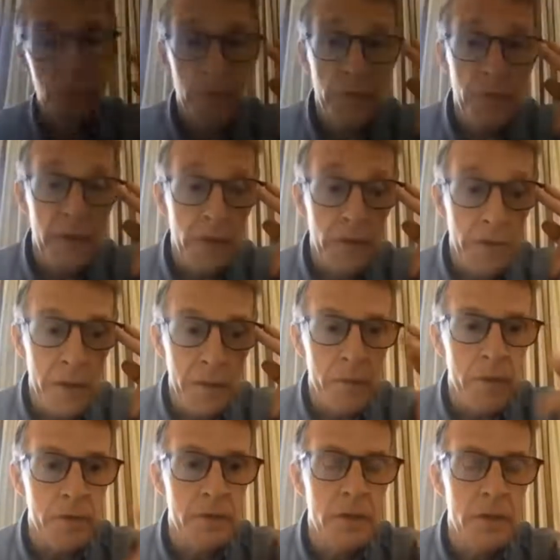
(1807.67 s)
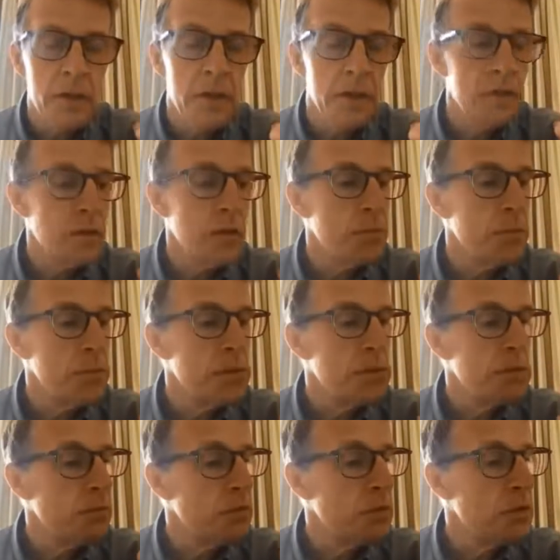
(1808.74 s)
thing on that, Mark, I mean, Keir Starmer was
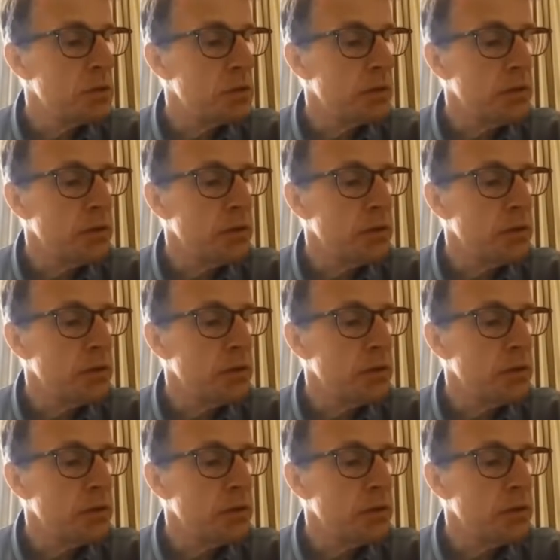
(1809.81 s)
was saying